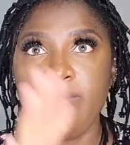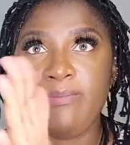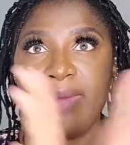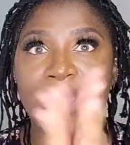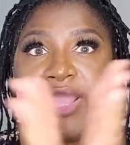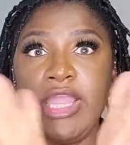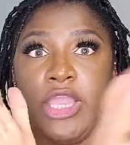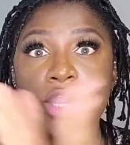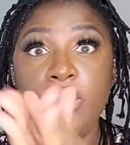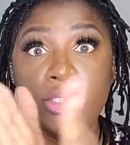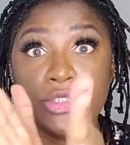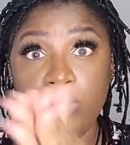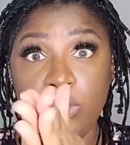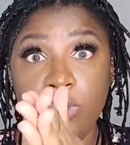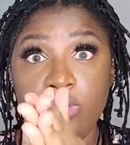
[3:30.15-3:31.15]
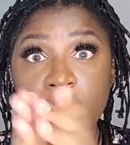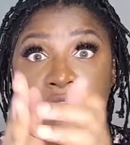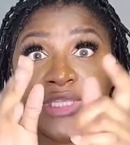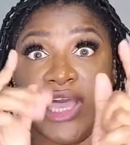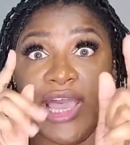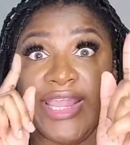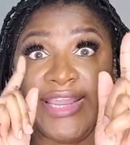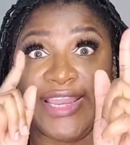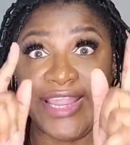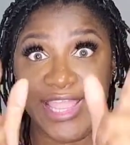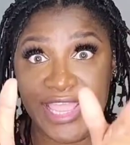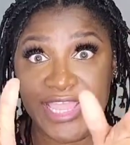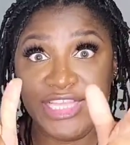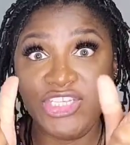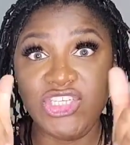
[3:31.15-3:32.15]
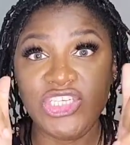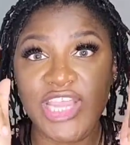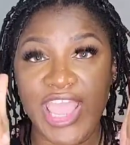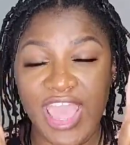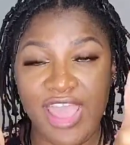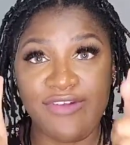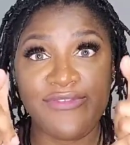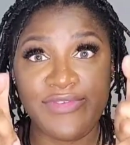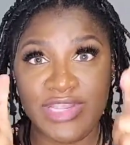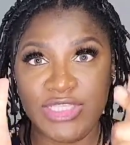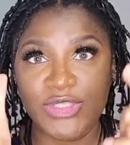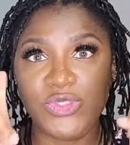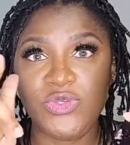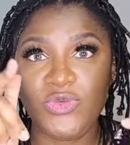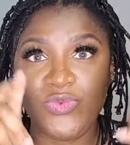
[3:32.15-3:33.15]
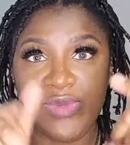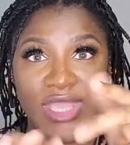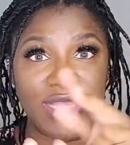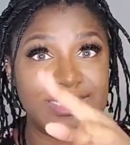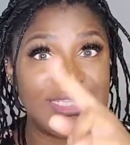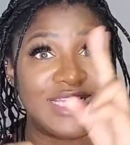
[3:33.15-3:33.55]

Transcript: my hair grows an inch every two weeks.